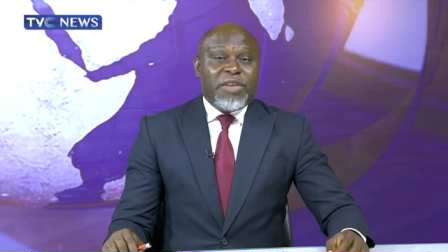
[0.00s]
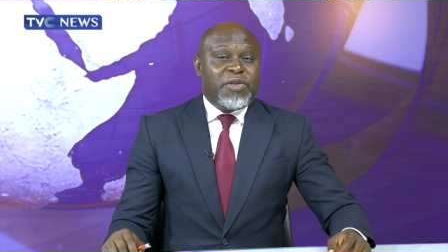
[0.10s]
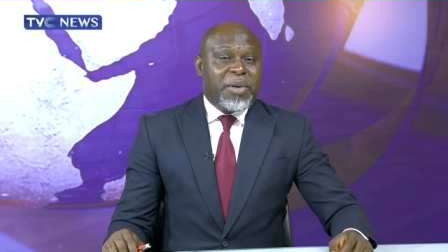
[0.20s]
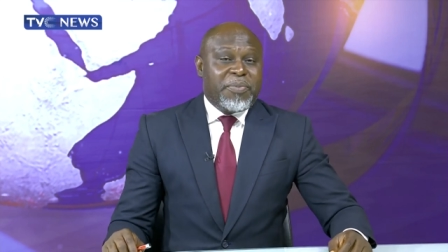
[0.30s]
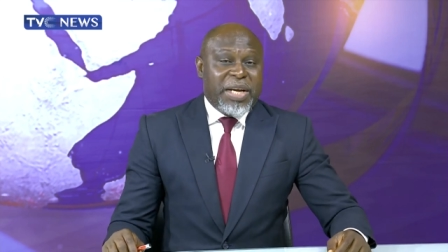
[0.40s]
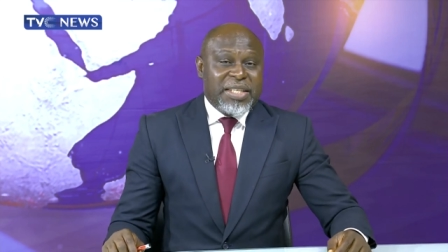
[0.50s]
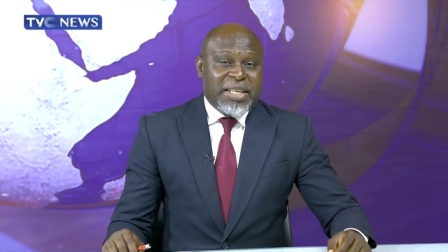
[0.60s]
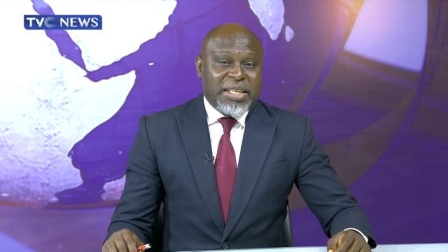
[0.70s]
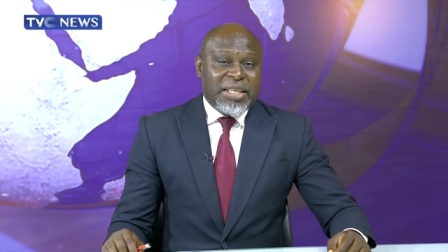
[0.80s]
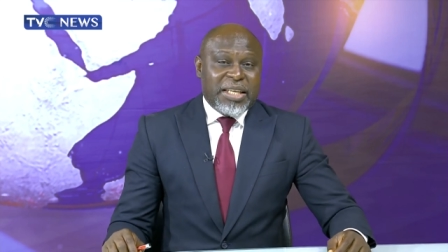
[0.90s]
The former
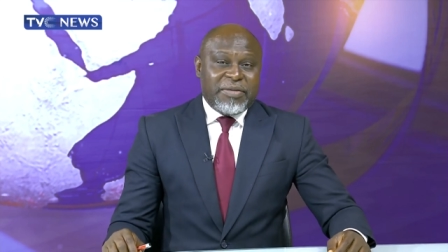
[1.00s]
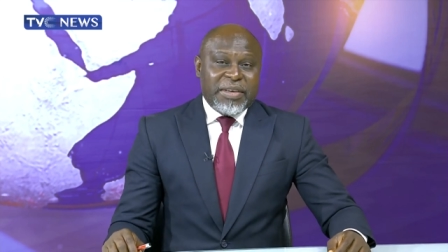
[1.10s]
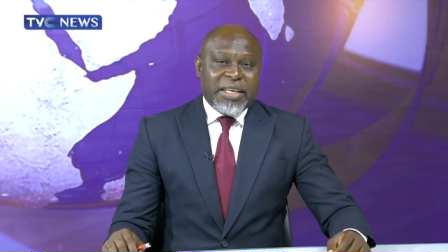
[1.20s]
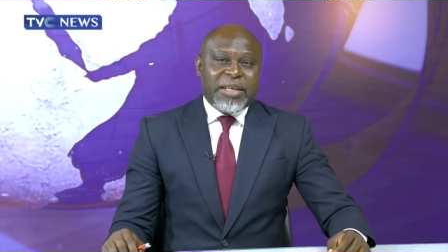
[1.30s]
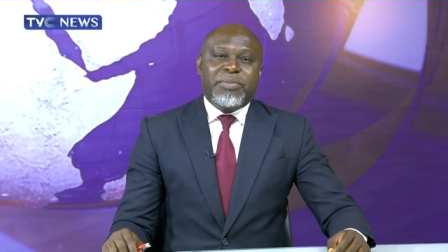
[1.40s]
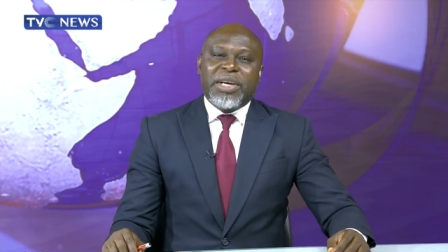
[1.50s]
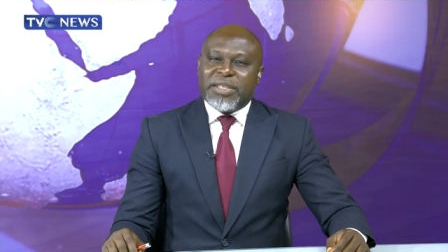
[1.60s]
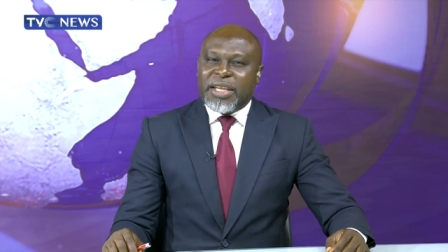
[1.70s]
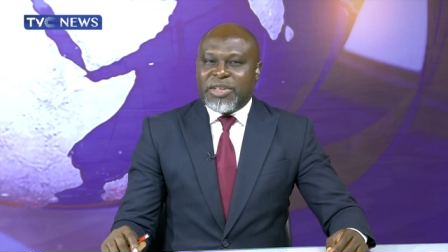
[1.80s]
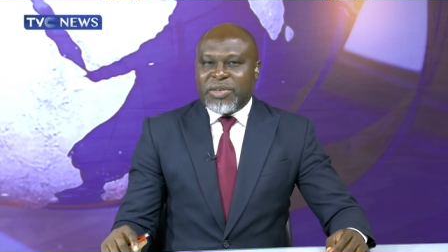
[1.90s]
president, delivering a
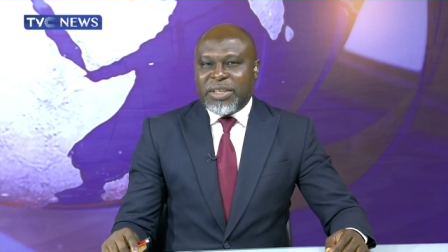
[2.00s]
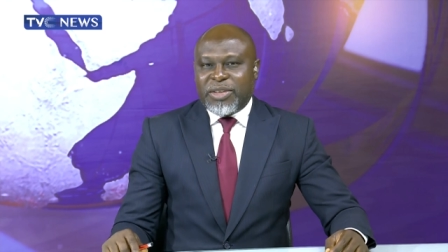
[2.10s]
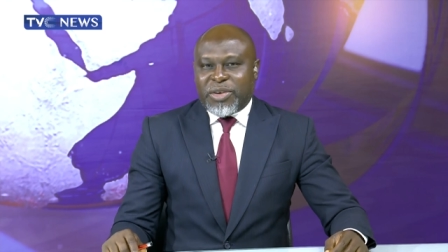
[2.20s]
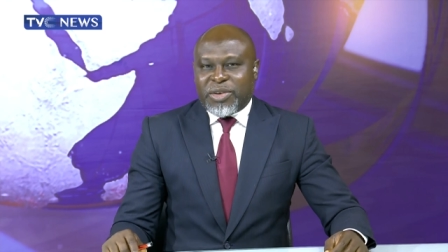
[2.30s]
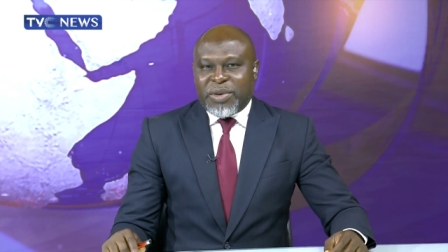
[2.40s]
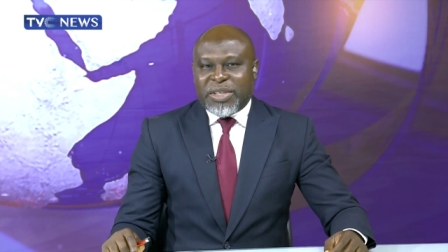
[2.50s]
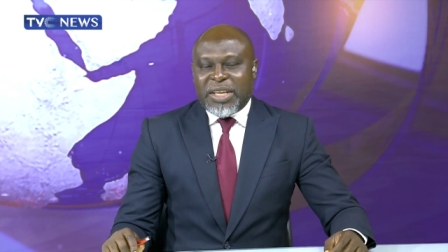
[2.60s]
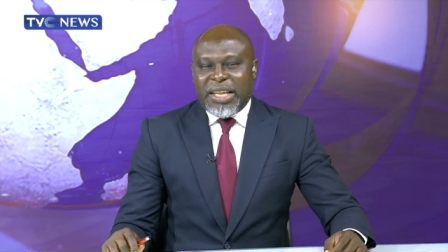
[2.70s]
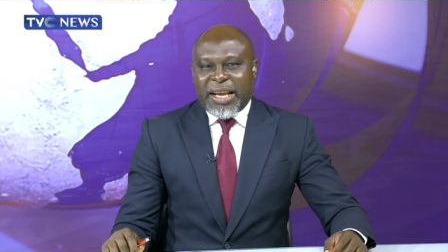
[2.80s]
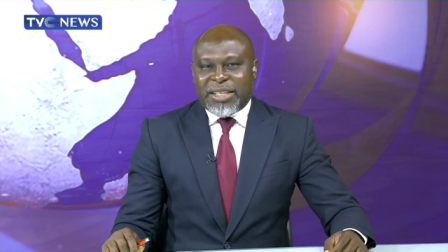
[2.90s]
presidential
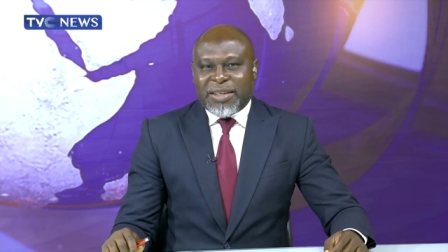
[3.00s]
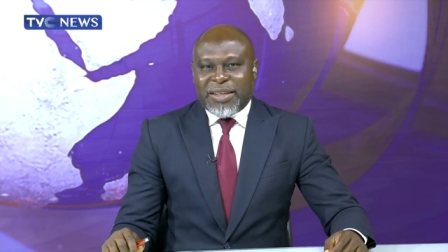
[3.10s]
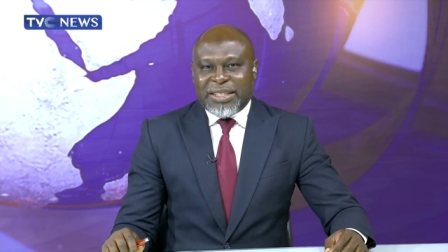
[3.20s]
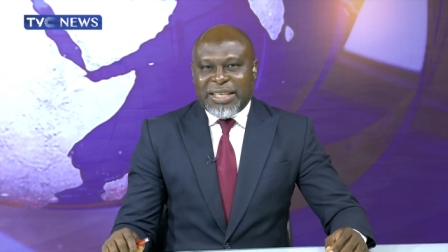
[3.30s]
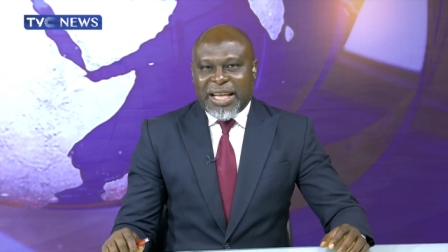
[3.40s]
inauguration lecture,